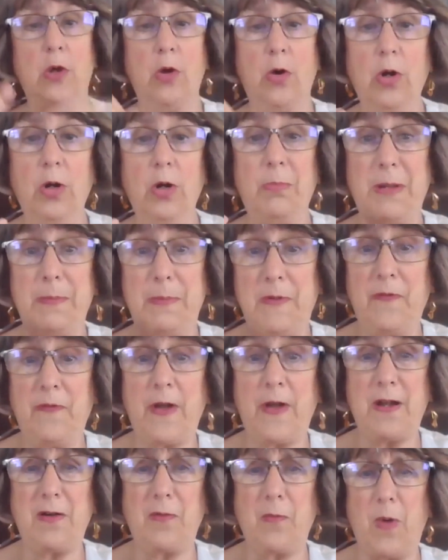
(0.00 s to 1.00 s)
or it might be
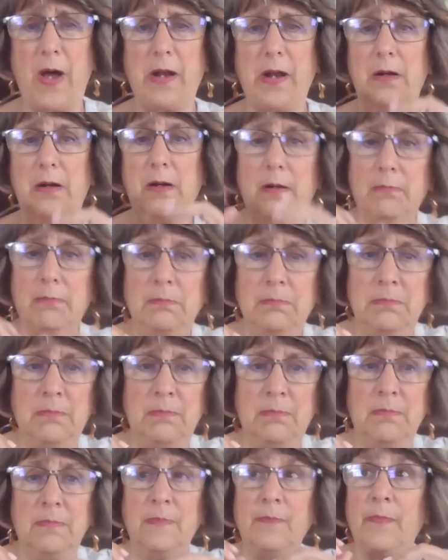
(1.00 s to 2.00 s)
fire and water.
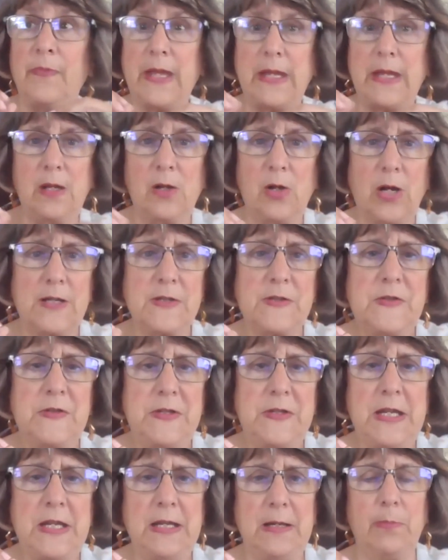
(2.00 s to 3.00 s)
That can cause
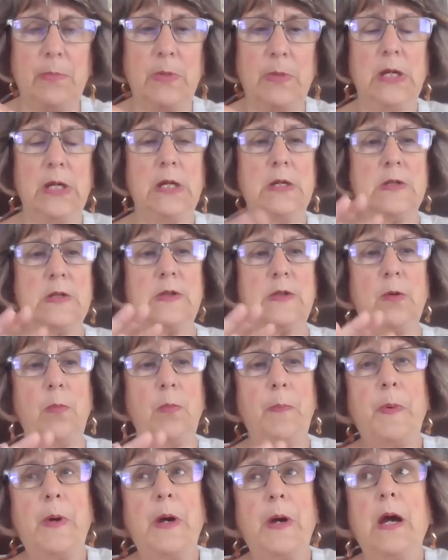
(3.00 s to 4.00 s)
steam. So
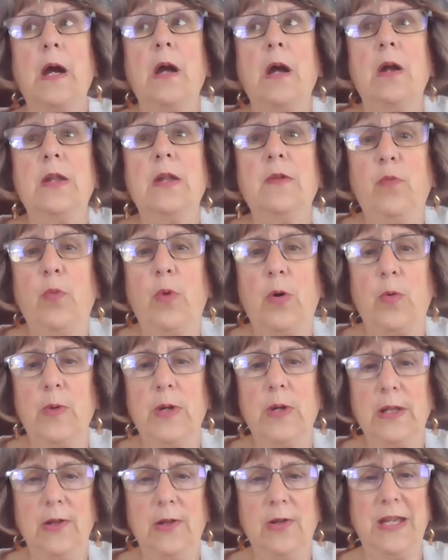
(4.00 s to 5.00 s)
part of what
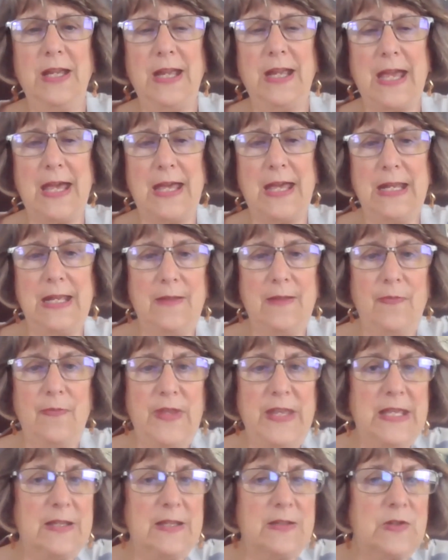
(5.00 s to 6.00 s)
we're looking at in
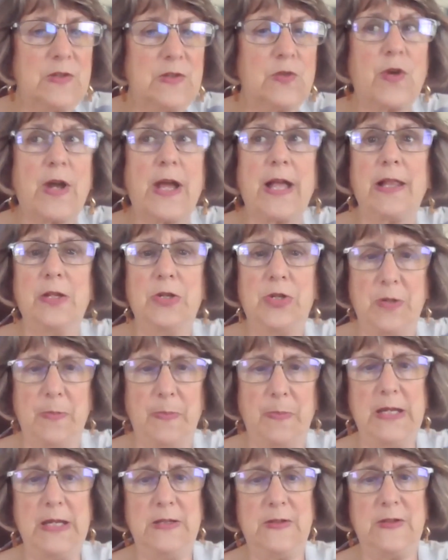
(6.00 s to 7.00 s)
the astrology
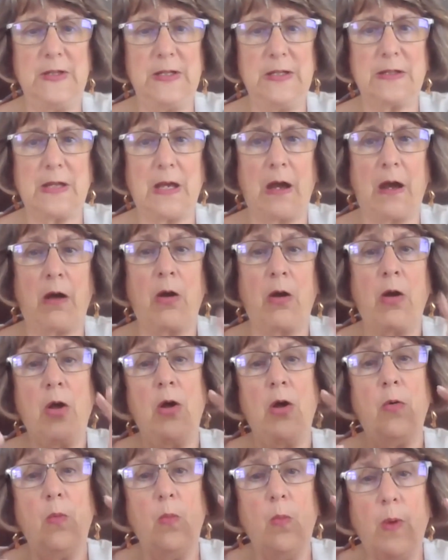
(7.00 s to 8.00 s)
basics are,
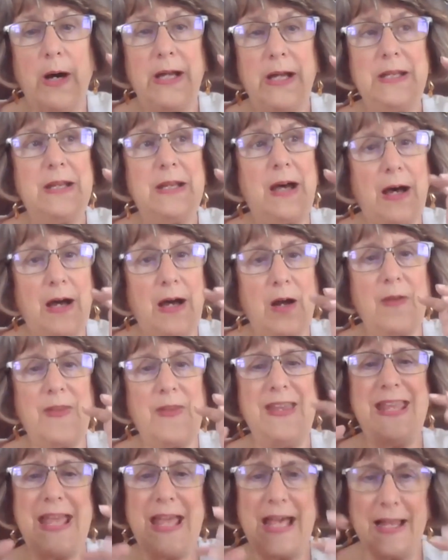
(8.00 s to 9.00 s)
what are
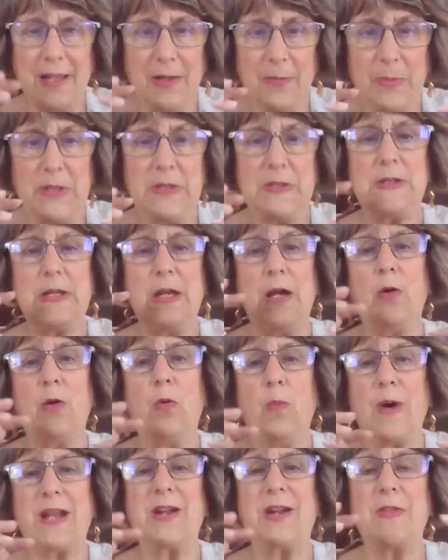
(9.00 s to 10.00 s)
the elements?
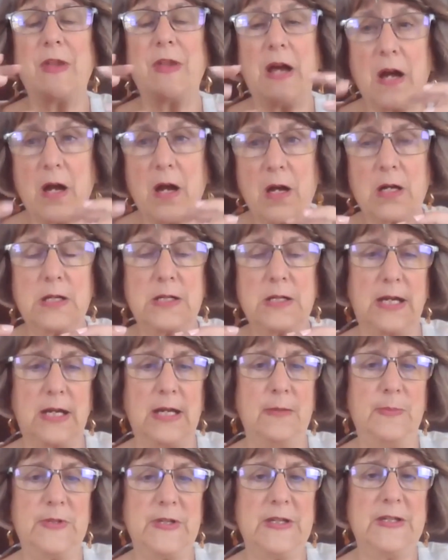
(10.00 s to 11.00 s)
What are the
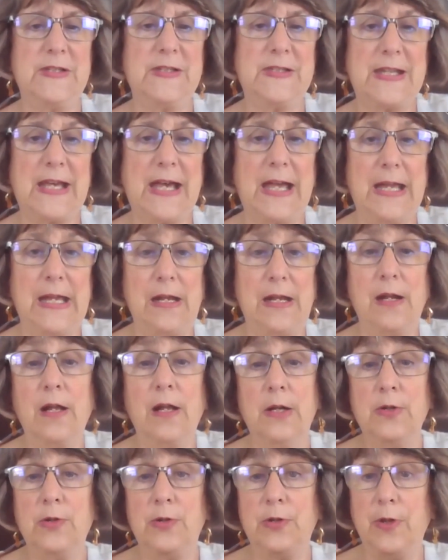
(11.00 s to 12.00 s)
archetypes assigned
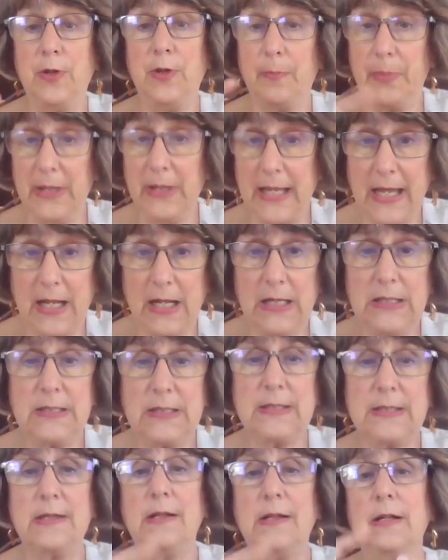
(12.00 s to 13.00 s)
to the
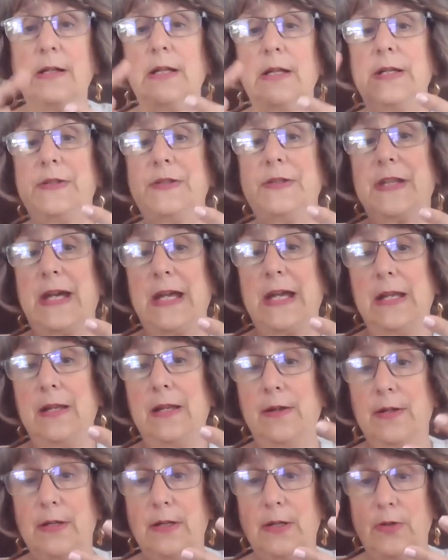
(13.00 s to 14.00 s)
planets,
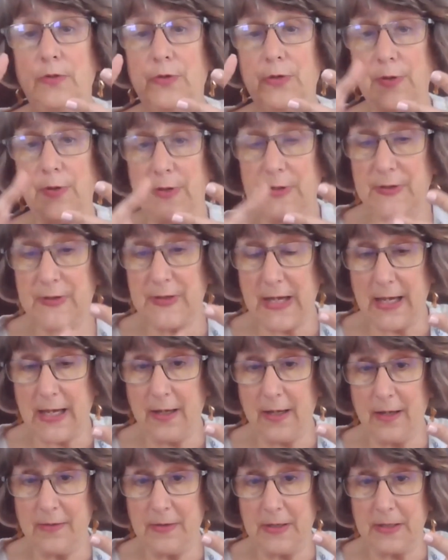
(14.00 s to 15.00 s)
assigned to
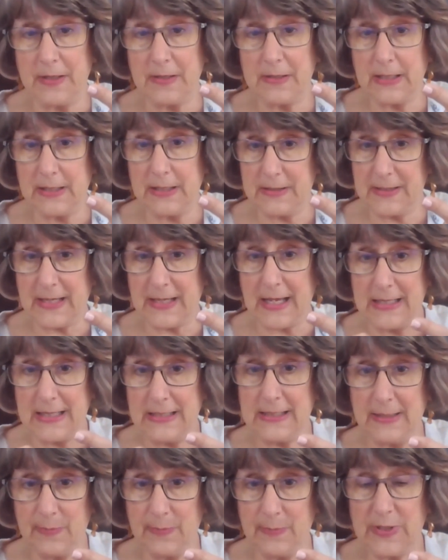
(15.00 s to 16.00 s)
the
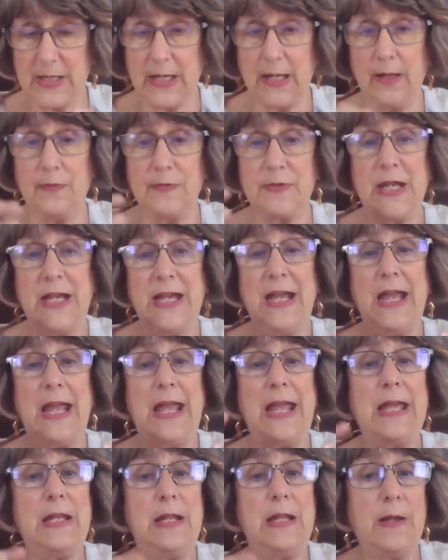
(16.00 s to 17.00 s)
signs themselves,
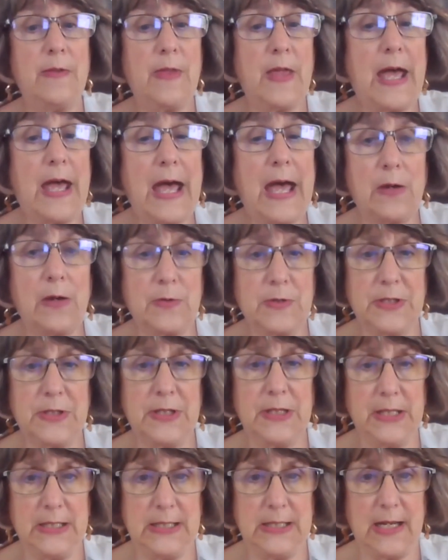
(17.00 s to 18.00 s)
and the house
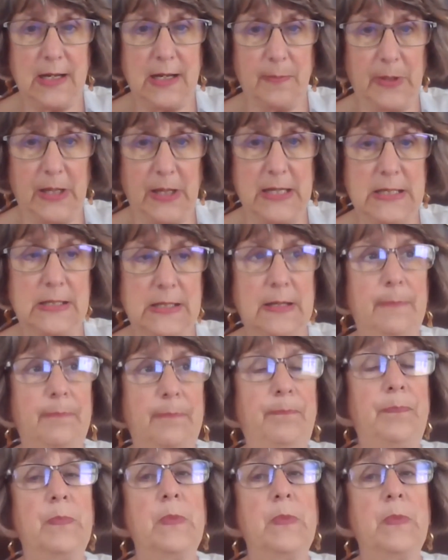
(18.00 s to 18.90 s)
that they take place in?